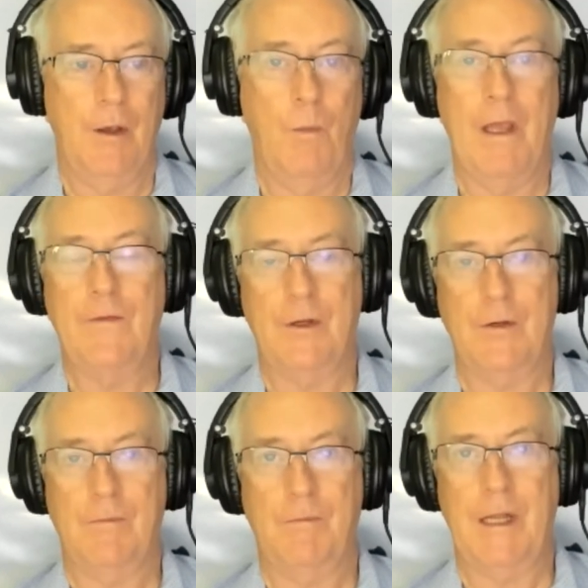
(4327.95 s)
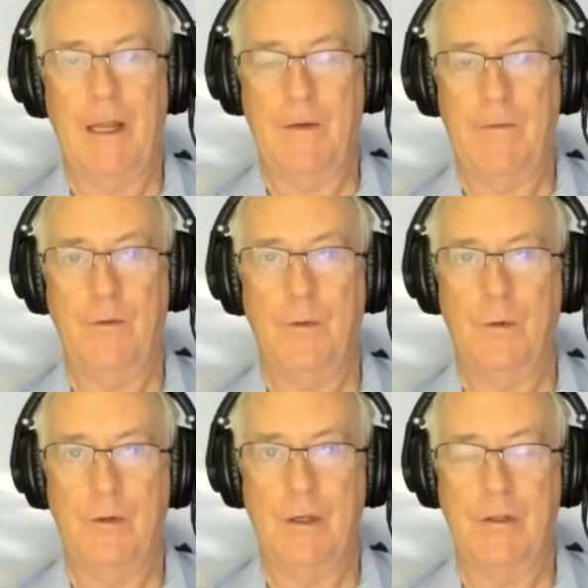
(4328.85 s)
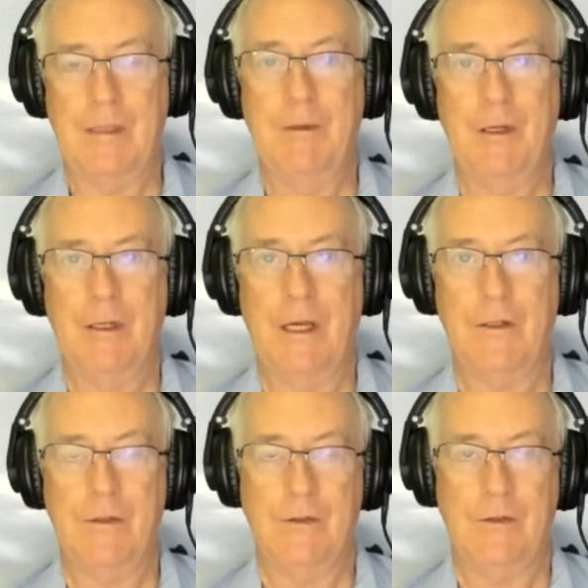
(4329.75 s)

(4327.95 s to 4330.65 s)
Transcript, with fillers: a wafer plant for uh, semiconductors,